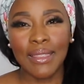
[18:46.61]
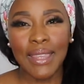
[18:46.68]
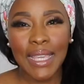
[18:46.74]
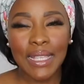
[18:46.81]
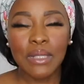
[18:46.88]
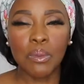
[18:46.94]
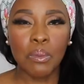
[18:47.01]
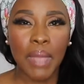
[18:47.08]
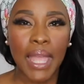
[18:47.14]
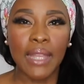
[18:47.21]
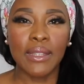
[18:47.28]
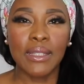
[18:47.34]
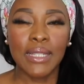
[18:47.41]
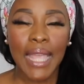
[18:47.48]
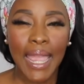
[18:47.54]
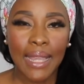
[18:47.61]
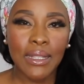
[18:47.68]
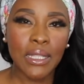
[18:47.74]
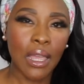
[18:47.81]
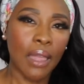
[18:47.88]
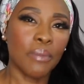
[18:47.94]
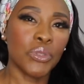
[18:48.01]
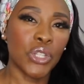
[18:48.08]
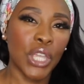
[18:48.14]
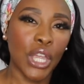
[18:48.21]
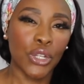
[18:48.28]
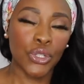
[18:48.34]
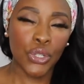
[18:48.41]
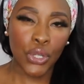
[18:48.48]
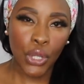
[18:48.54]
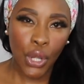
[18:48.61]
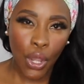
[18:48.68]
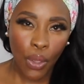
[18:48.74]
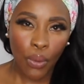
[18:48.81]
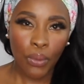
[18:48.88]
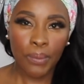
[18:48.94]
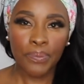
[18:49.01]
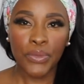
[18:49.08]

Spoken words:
These men take time to get to know.